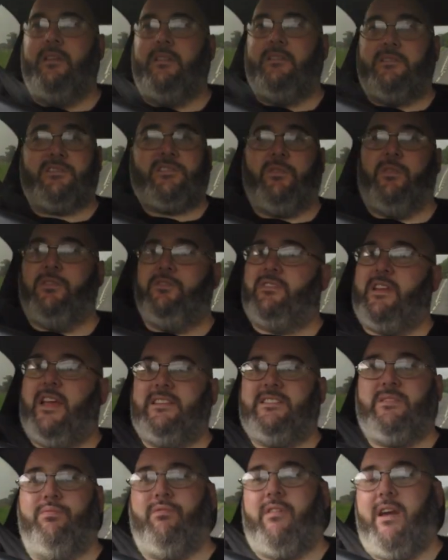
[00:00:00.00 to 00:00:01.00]
It's
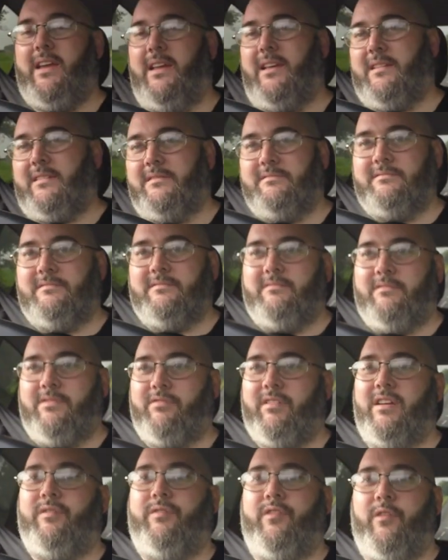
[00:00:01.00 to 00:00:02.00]
280 brake,
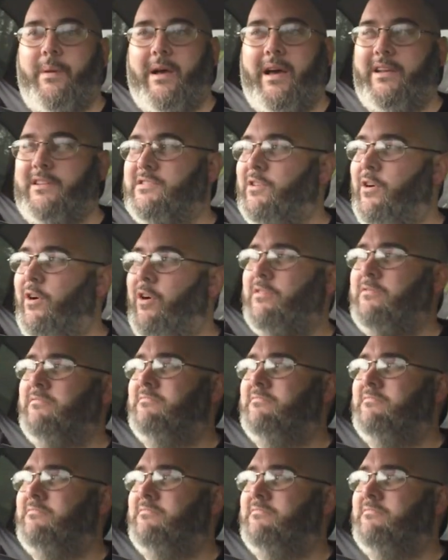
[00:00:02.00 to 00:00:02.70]
300 foot-pound of torque,